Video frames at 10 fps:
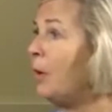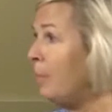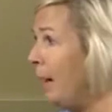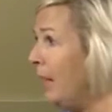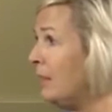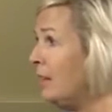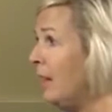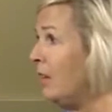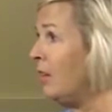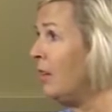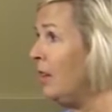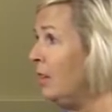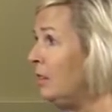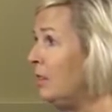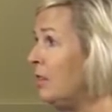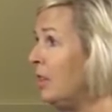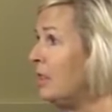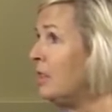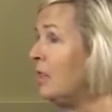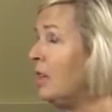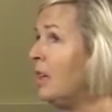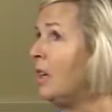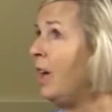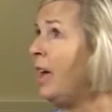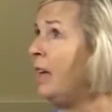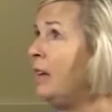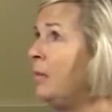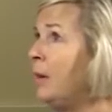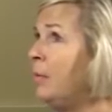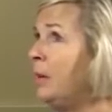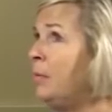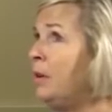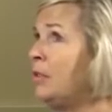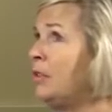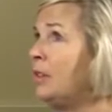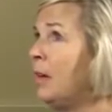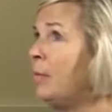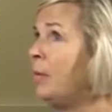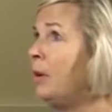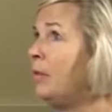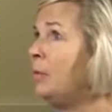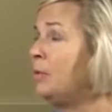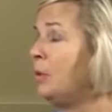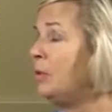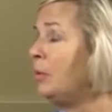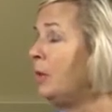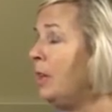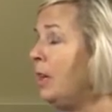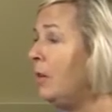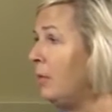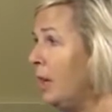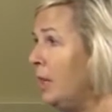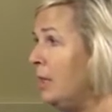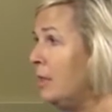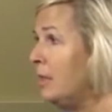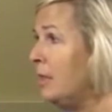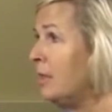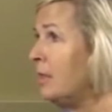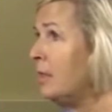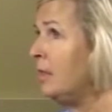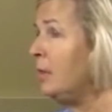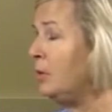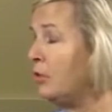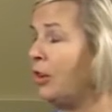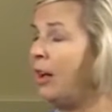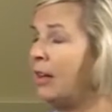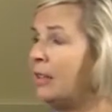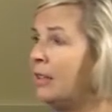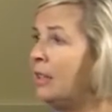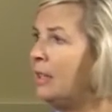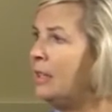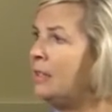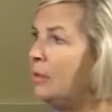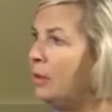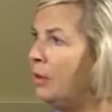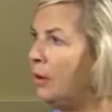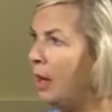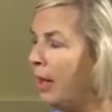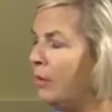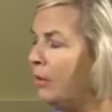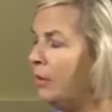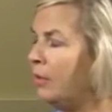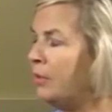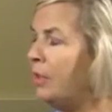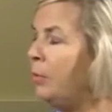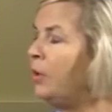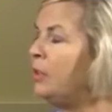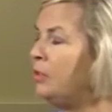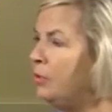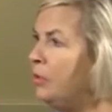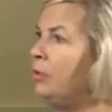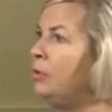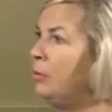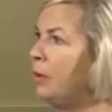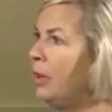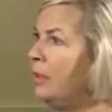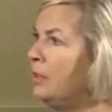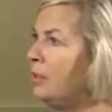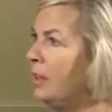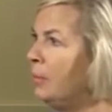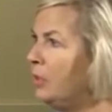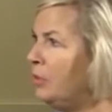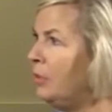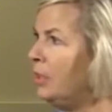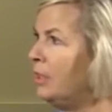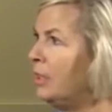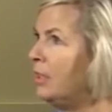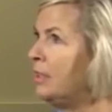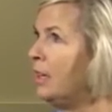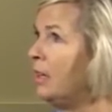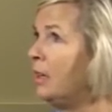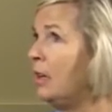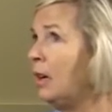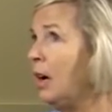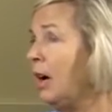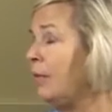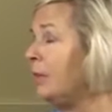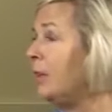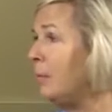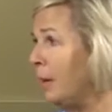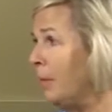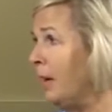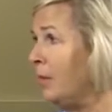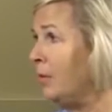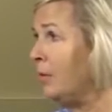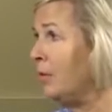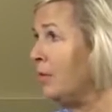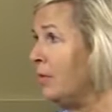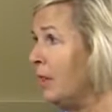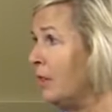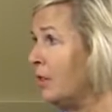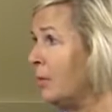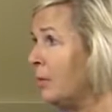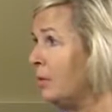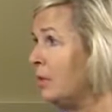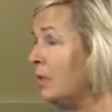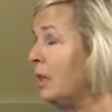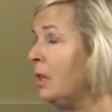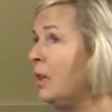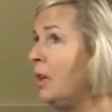went back to that cardiologist, and my blood pressure at that point was 128 over 86. And he was shocked. He said, I don't understand. What did you do? And he said, I'm intrigued. And I said, I flooded my body with fruits and vegetables.